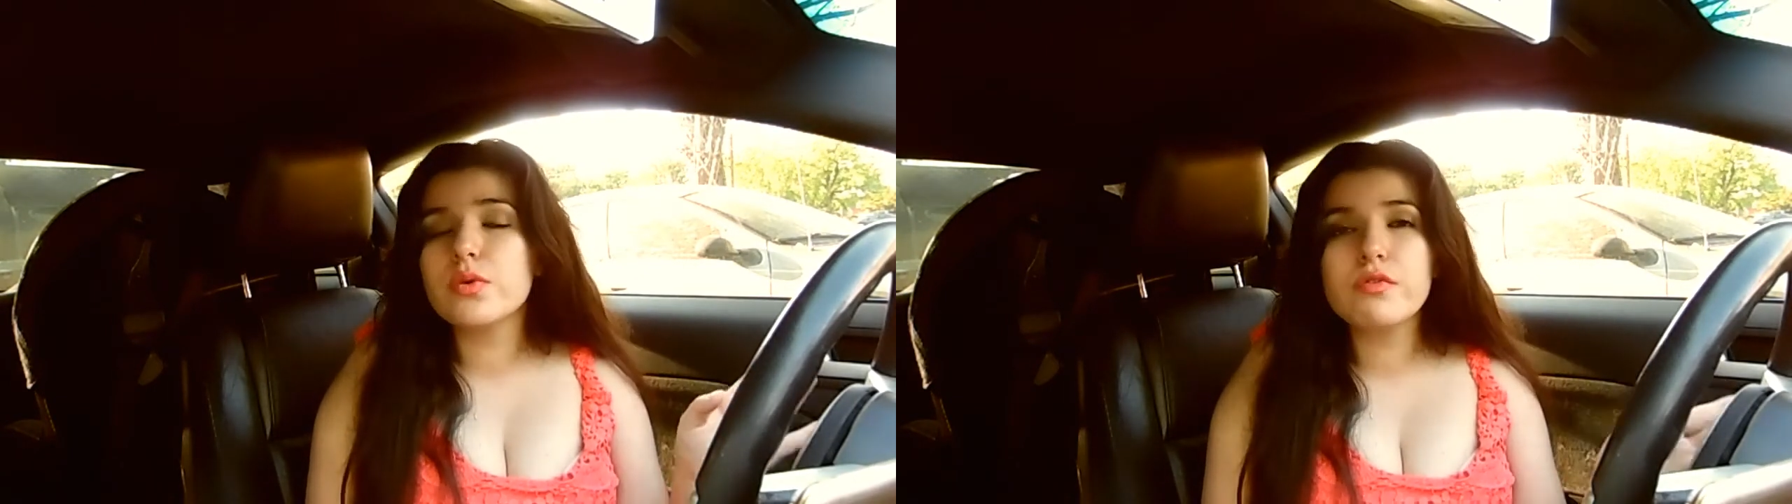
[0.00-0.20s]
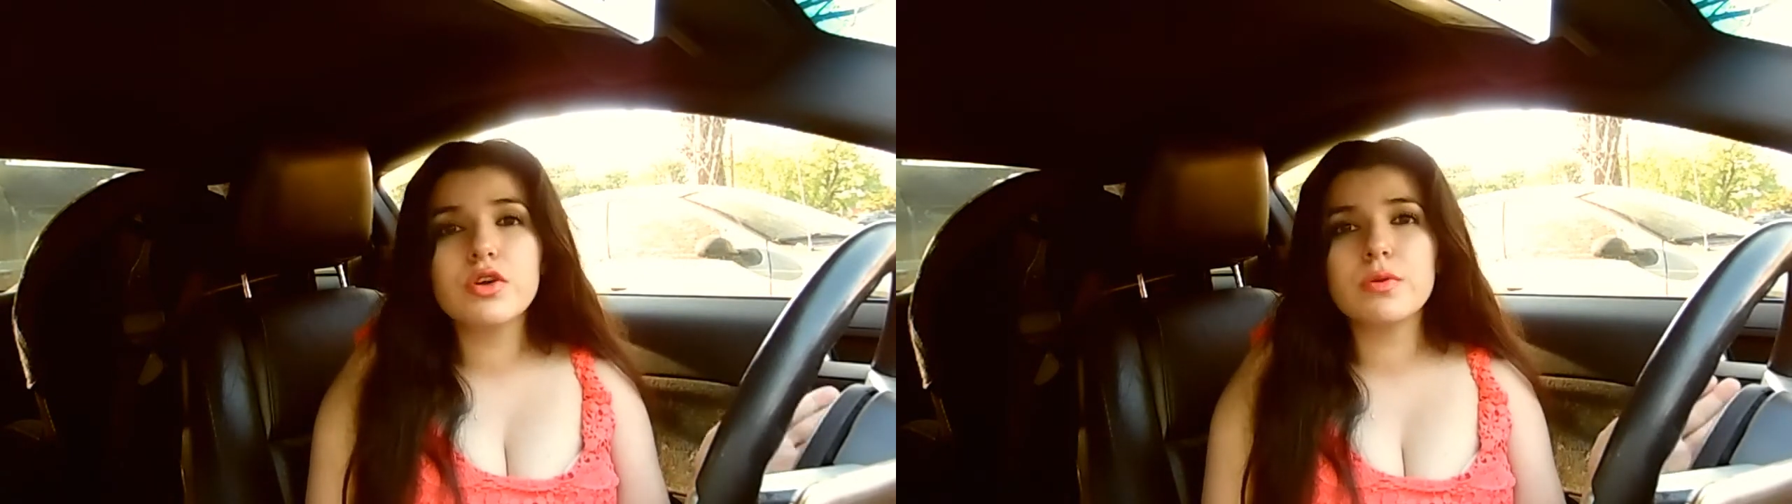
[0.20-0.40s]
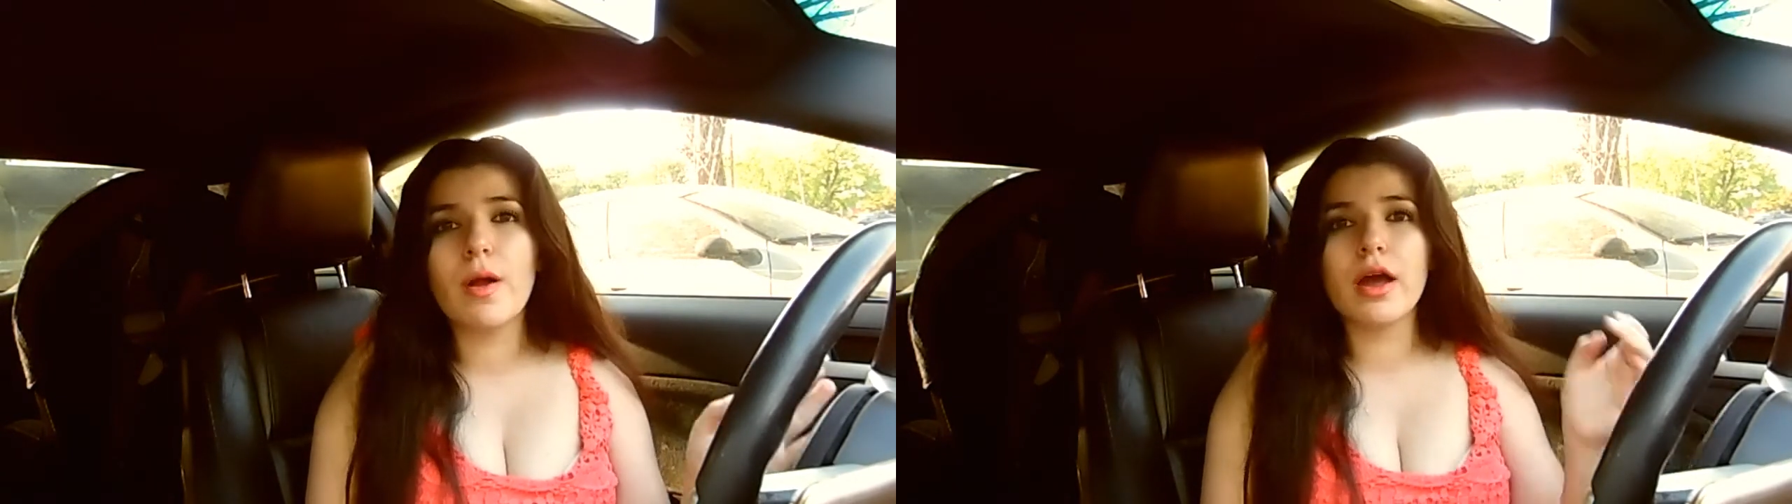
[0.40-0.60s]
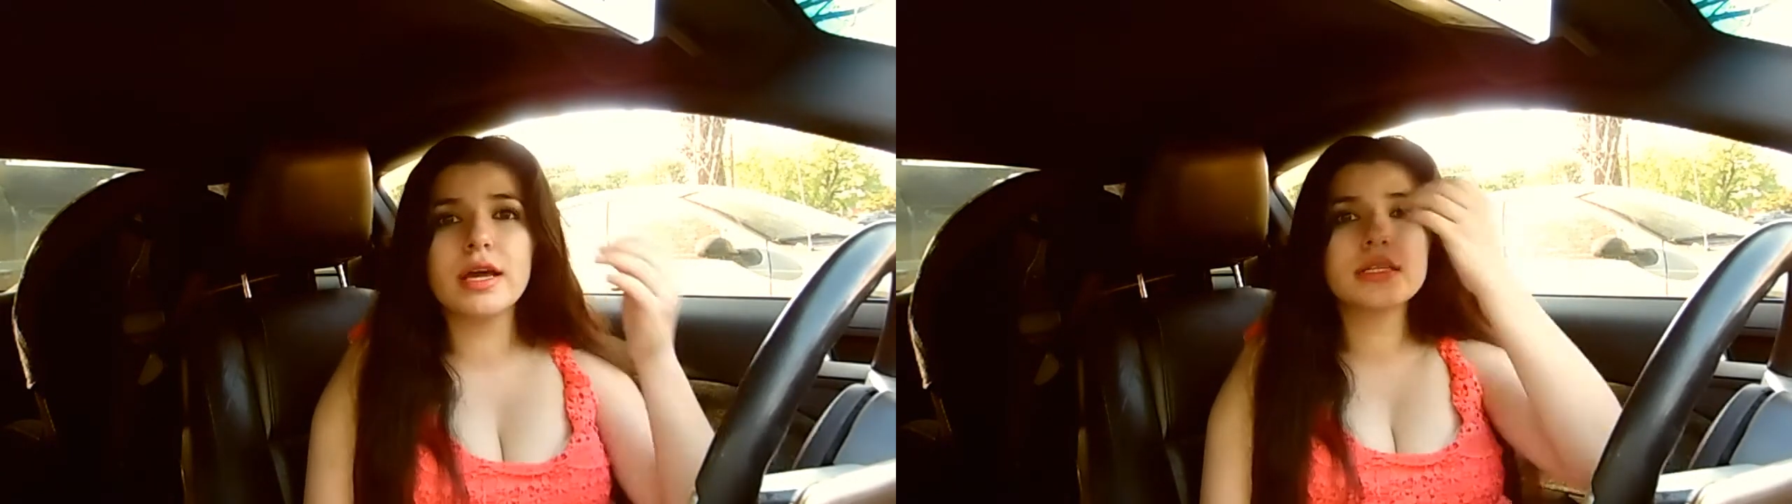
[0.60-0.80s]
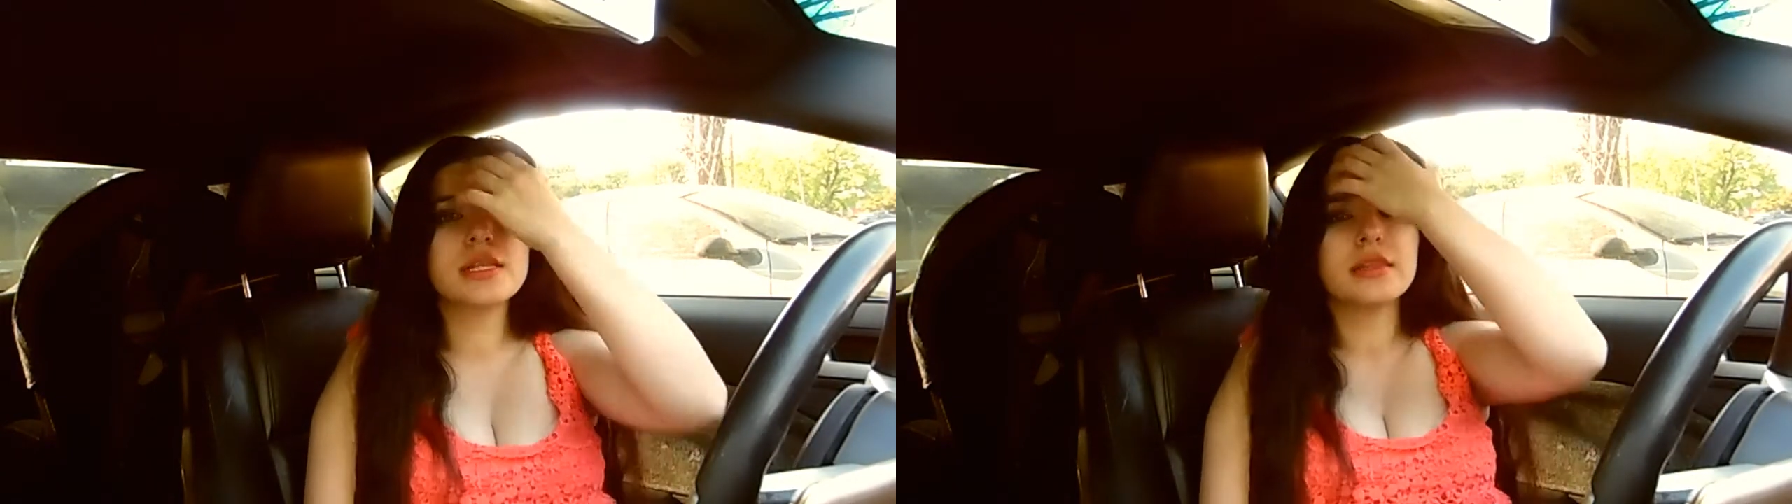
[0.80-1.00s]
review the
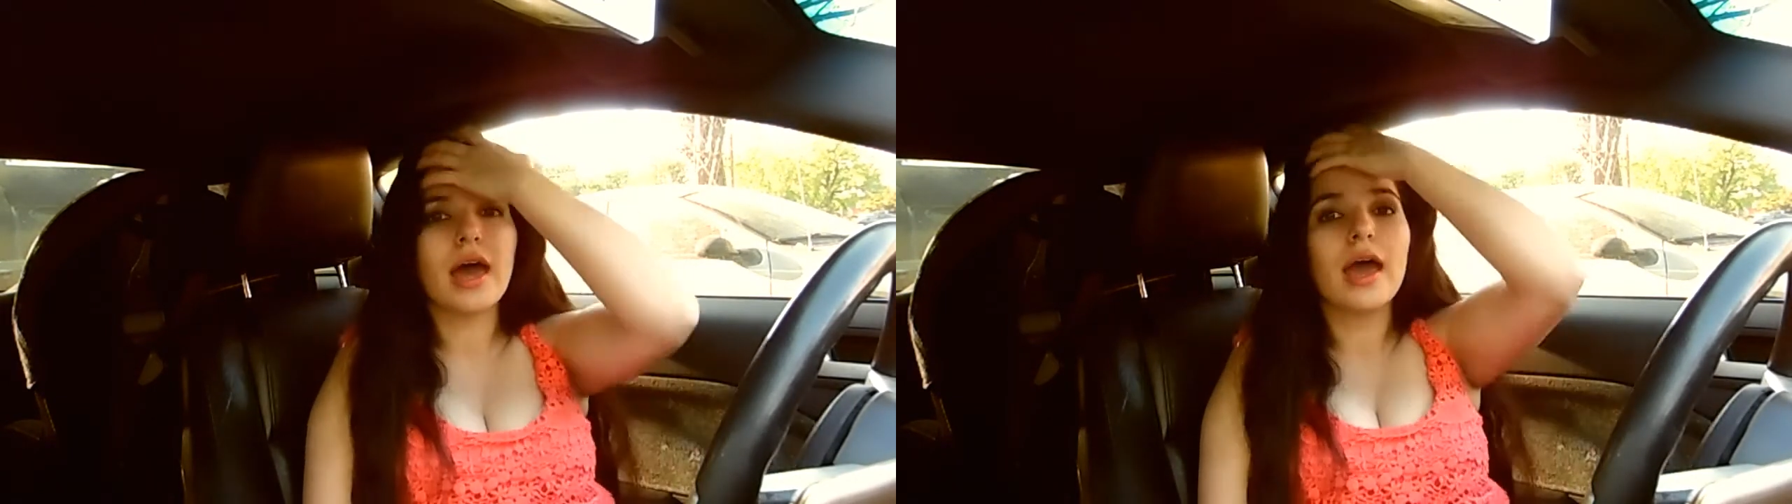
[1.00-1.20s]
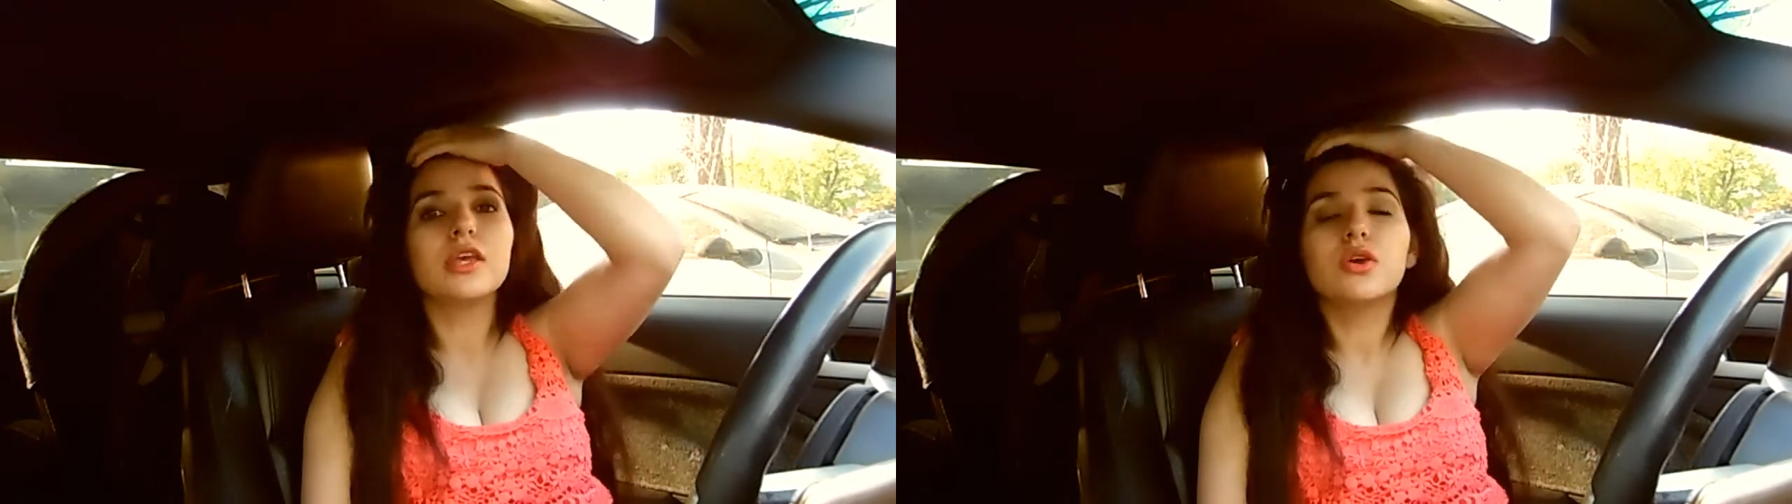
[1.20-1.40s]
products that